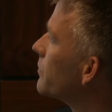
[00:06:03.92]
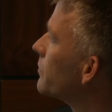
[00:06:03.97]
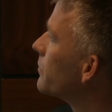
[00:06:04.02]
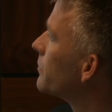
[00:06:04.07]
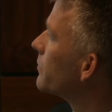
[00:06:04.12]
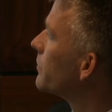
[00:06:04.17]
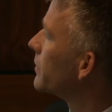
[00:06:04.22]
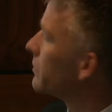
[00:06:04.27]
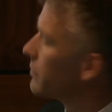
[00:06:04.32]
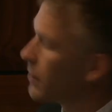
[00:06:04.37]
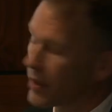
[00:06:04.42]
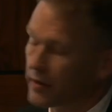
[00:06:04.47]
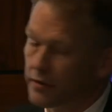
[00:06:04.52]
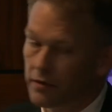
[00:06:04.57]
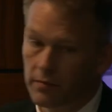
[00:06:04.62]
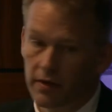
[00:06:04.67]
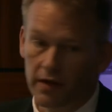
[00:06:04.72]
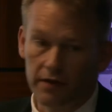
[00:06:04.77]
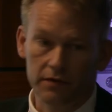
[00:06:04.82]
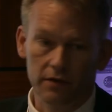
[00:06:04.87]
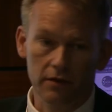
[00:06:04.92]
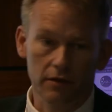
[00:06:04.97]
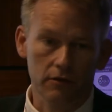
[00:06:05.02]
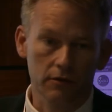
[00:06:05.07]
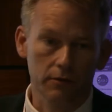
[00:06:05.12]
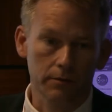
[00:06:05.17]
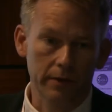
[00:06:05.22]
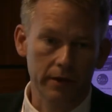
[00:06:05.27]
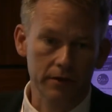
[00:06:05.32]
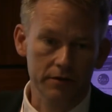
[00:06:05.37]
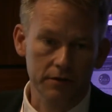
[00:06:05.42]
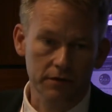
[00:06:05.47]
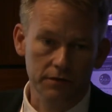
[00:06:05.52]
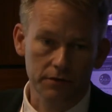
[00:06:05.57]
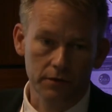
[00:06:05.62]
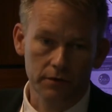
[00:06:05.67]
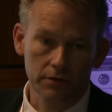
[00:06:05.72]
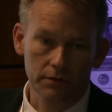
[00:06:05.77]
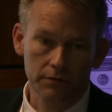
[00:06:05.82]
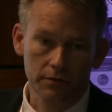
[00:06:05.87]
randomize a lot of patients
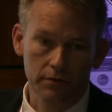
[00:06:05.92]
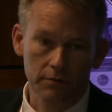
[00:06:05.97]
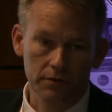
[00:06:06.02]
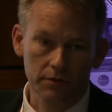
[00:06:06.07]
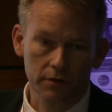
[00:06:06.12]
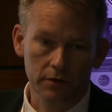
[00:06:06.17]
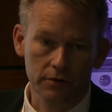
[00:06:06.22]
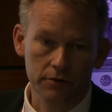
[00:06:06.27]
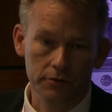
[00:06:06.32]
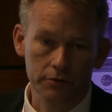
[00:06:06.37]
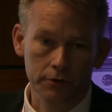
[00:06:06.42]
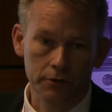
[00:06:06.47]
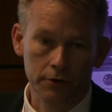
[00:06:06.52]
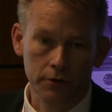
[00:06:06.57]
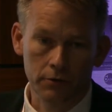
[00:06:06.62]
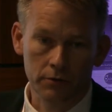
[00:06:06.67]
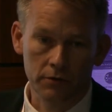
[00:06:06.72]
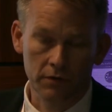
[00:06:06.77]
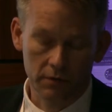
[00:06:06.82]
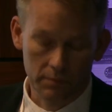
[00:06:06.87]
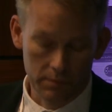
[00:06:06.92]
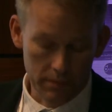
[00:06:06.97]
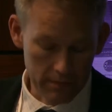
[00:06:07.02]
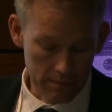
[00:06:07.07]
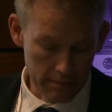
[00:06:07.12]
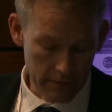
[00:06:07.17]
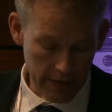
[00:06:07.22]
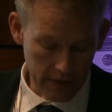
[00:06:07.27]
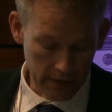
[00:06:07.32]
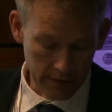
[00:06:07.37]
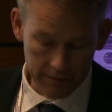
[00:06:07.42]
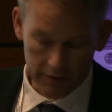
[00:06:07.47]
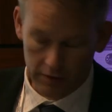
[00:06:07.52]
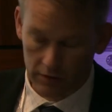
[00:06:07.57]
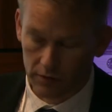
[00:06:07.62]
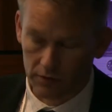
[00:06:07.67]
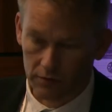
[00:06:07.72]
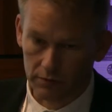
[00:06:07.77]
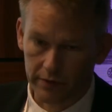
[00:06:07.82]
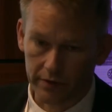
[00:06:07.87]
from Södersjukhuset, mainly
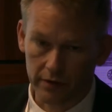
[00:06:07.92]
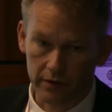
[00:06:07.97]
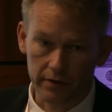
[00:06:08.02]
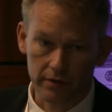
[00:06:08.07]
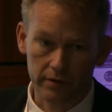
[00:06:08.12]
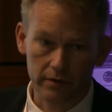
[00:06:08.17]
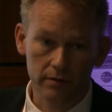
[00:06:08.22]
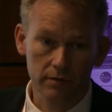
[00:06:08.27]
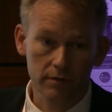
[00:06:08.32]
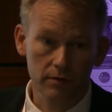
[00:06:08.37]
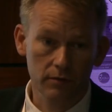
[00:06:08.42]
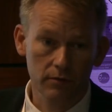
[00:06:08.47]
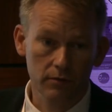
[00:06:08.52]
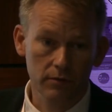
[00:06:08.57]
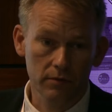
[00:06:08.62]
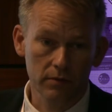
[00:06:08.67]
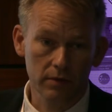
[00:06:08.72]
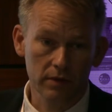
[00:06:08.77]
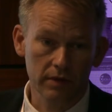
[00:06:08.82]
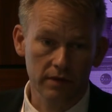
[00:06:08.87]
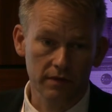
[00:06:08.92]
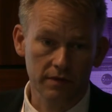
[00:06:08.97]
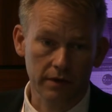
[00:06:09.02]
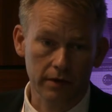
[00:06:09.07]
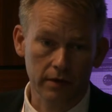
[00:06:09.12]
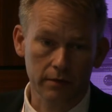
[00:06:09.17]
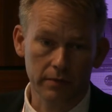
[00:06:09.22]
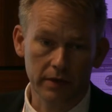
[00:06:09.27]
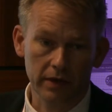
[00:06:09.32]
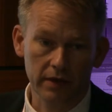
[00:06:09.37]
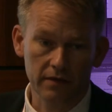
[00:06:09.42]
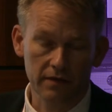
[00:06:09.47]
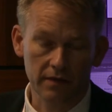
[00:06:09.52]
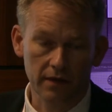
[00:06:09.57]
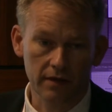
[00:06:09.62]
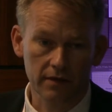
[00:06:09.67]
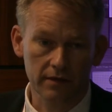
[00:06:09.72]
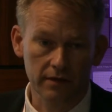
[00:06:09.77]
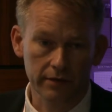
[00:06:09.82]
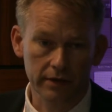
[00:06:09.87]
because we are the second biggest
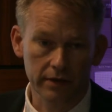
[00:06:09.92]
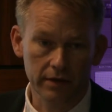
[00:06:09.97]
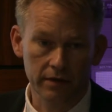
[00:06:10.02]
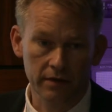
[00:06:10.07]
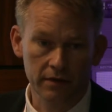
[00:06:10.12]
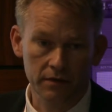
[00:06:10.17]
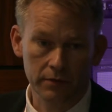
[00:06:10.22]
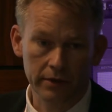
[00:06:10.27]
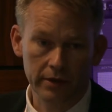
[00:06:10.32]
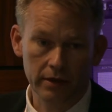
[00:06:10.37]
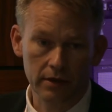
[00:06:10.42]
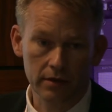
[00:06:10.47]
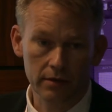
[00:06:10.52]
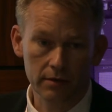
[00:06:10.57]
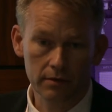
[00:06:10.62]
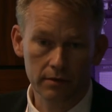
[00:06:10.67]
center in Sweden.